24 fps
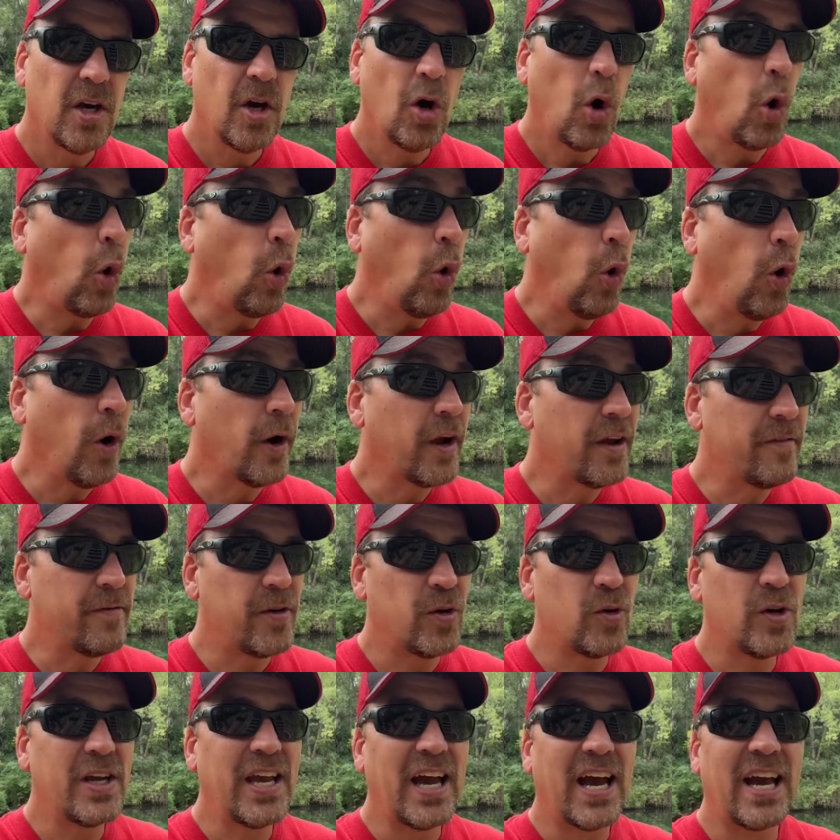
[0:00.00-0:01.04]
Or if you
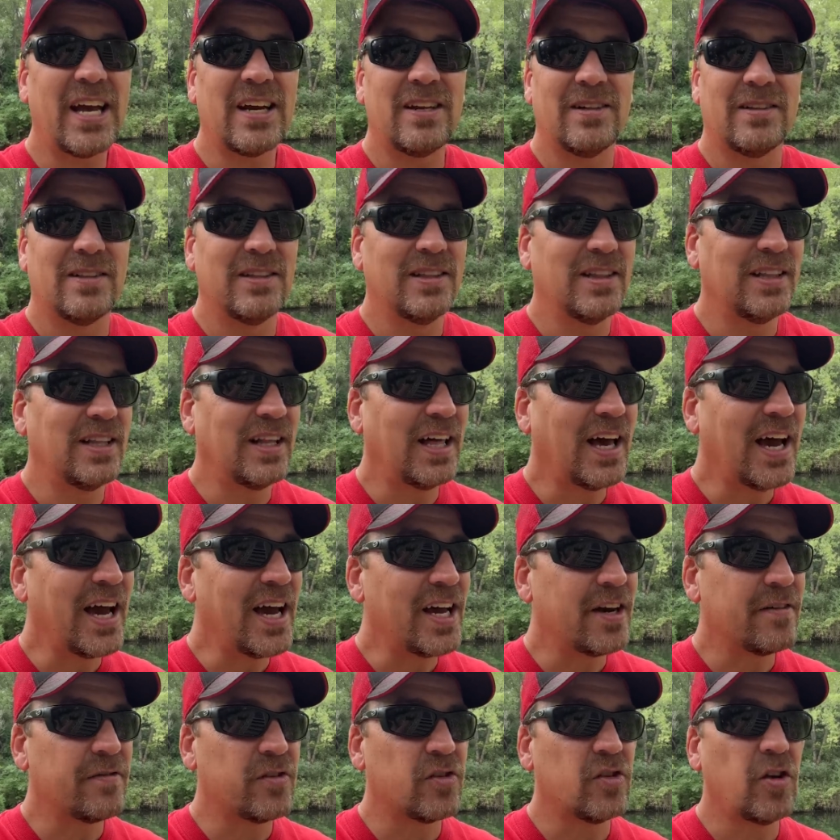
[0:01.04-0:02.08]
got a
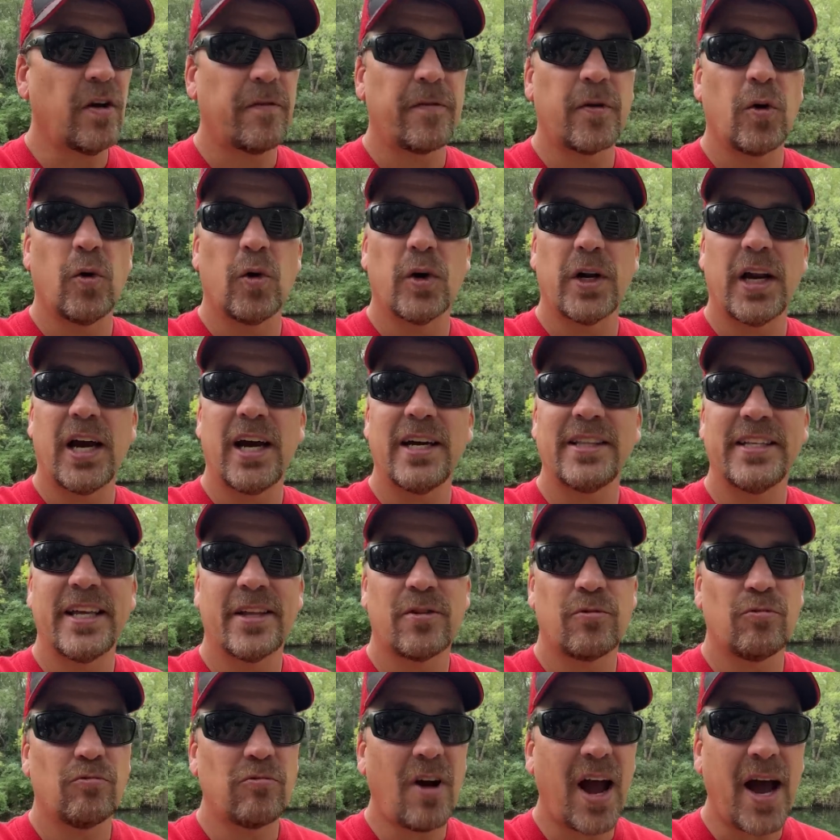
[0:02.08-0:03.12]
lot of stuff going on
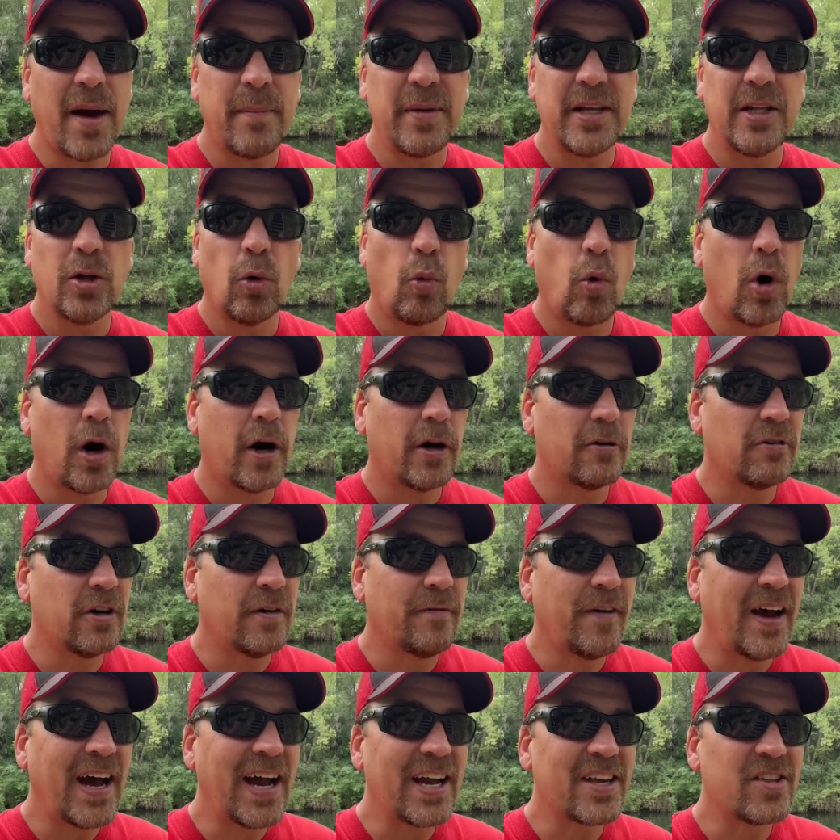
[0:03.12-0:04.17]
that's robbing the water
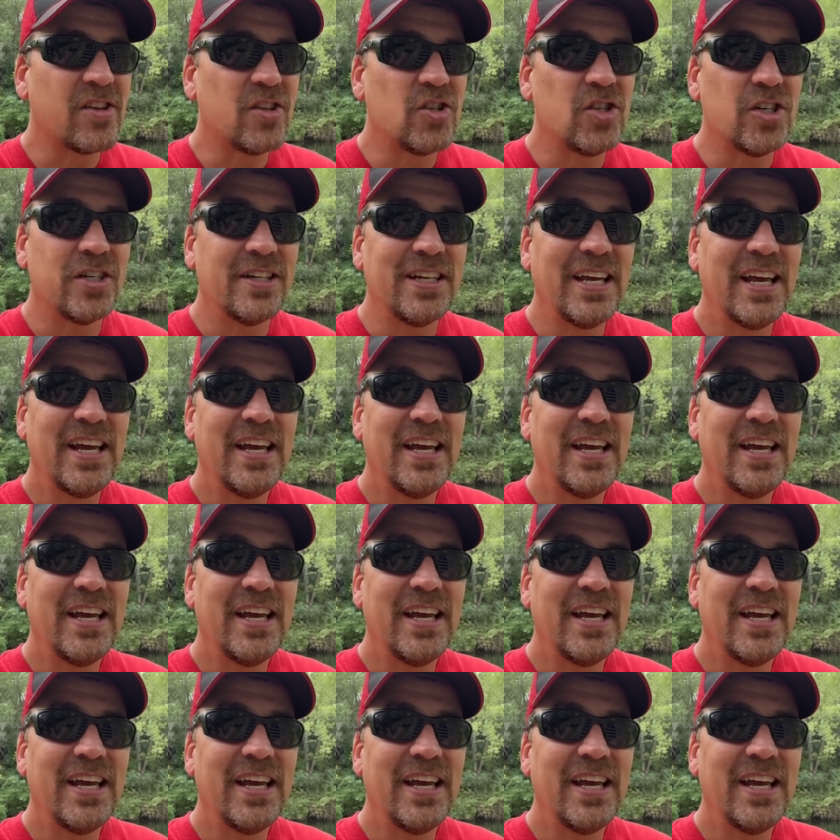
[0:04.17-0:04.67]
of oxygen